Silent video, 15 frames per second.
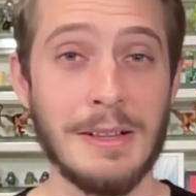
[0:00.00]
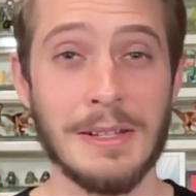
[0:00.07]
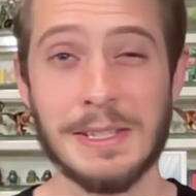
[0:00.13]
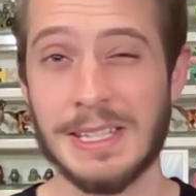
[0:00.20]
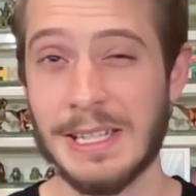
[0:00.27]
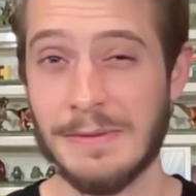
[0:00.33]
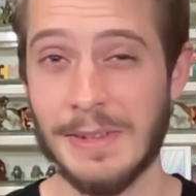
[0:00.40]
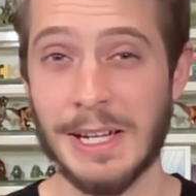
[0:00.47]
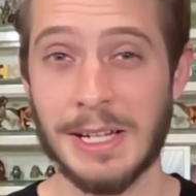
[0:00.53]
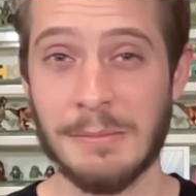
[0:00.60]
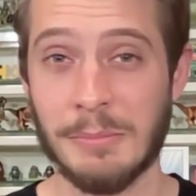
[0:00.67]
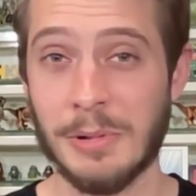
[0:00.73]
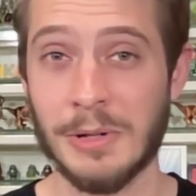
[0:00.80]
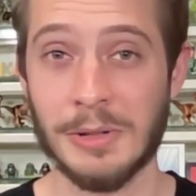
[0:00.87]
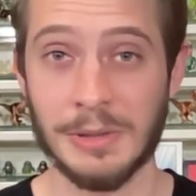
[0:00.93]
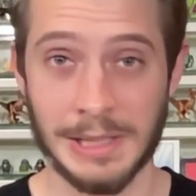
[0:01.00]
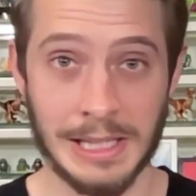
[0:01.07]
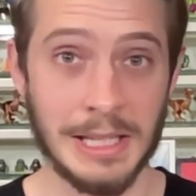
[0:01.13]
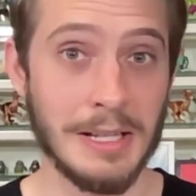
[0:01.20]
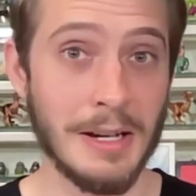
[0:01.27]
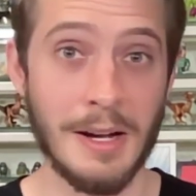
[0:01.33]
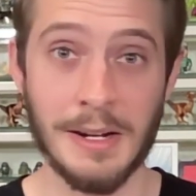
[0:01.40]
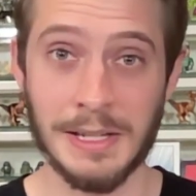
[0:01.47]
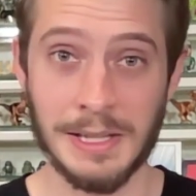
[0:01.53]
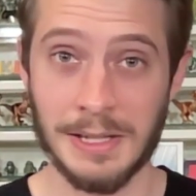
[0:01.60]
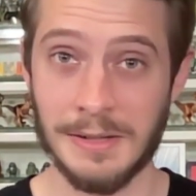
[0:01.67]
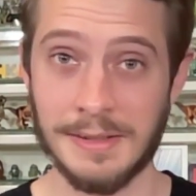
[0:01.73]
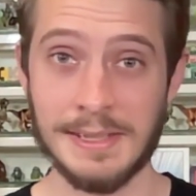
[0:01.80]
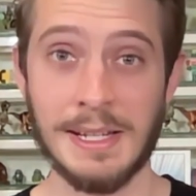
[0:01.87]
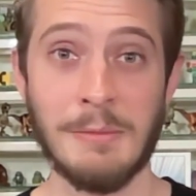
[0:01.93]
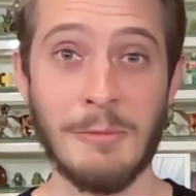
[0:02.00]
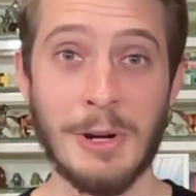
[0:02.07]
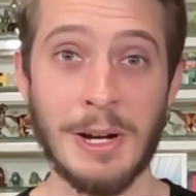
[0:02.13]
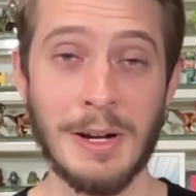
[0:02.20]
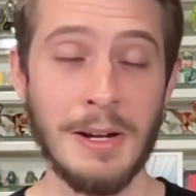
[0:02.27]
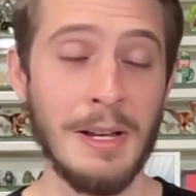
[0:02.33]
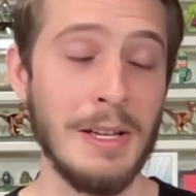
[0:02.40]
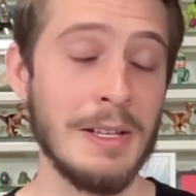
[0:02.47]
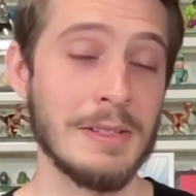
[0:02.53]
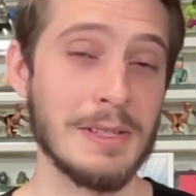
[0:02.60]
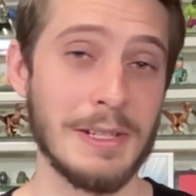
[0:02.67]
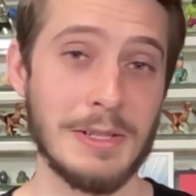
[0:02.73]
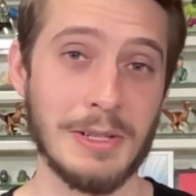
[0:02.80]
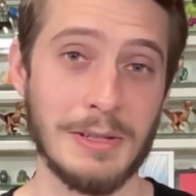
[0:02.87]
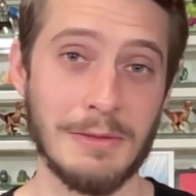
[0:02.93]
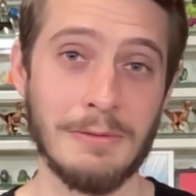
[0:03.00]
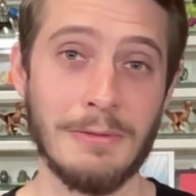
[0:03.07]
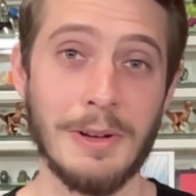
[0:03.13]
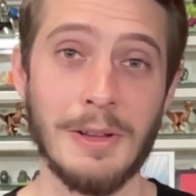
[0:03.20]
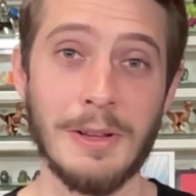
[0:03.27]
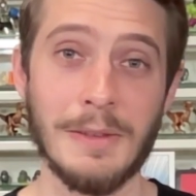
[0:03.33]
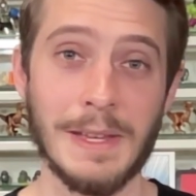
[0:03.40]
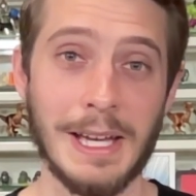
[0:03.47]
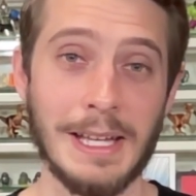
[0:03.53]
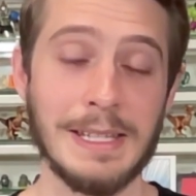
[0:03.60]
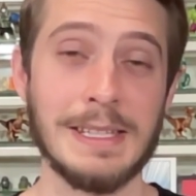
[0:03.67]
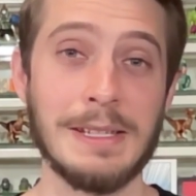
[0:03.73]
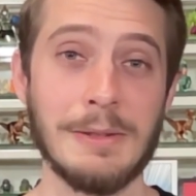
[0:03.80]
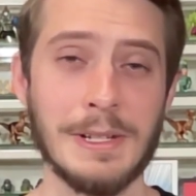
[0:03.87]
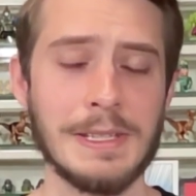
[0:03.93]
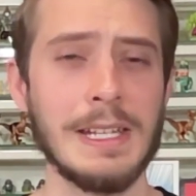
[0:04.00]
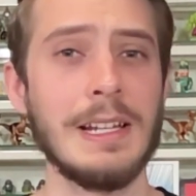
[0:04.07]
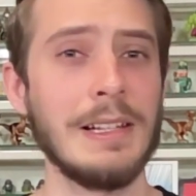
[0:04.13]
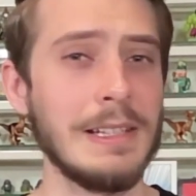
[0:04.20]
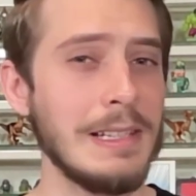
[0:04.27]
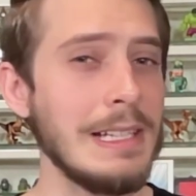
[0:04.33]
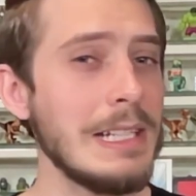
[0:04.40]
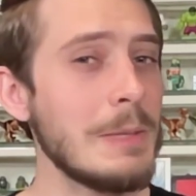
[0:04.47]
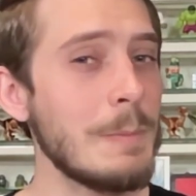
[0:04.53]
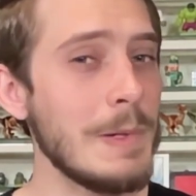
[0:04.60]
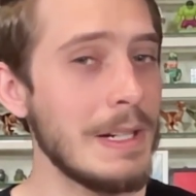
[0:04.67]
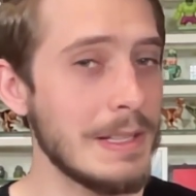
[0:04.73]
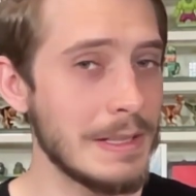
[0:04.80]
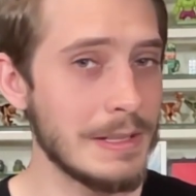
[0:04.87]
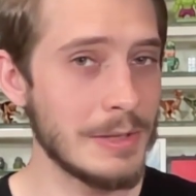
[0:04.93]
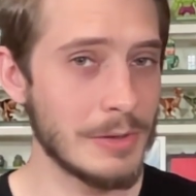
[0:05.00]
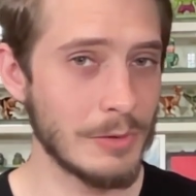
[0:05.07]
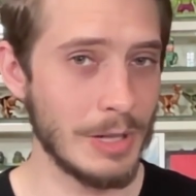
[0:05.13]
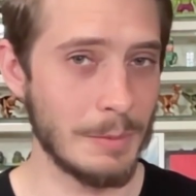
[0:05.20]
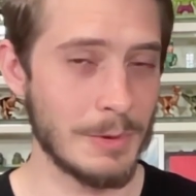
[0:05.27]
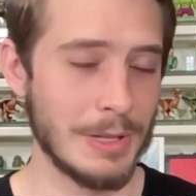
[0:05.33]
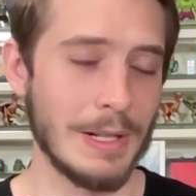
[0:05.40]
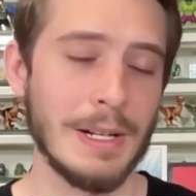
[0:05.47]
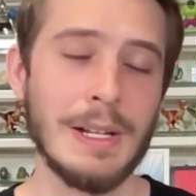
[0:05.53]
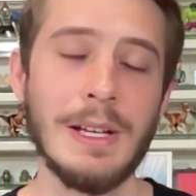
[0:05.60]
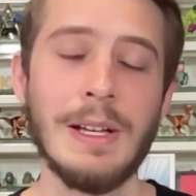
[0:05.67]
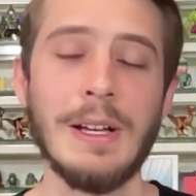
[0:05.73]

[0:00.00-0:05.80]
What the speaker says: Let's see if I can put a link on here somewhere so that you can follow that and see what it is. It'll at least be in the description.